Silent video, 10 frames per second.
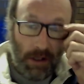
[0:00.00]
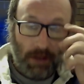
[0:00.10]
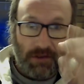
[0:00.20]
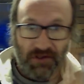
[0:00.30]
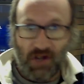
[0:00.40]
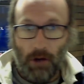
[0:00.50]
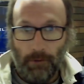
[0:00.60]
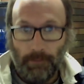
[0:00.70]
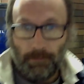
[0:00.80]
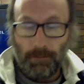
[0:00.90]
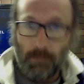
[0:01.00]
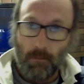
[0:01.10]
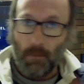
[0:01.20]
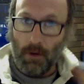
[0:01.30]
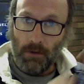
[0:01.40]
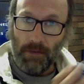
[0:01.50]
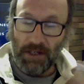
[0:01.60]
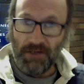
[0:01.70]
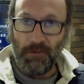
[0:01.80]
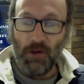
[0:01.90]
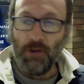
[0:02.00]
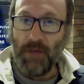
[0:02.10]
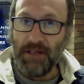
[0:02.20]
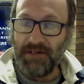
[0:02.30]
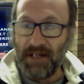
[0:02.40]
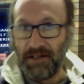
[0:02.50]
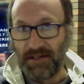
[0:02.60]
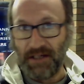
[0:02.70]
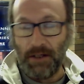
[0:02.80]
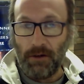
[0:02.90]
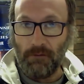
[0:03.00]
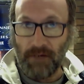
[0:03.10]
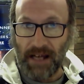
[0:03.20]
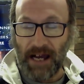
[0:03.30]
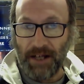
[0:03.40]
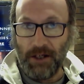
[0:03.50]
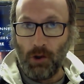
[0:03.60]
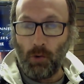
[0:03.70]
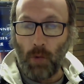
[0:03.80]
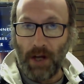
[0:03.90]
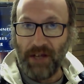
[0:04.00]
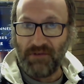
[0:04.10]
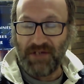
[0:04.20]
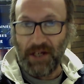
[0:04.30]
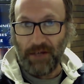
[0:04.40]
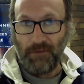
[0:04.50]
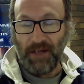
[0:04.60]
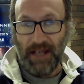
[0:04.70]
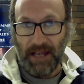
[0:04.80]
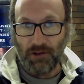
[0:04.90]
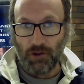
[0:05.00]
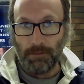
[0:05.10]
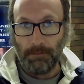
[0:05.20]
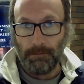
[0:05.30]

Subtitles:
So, there's a few things to consider regarding your 1FZ-FE engine.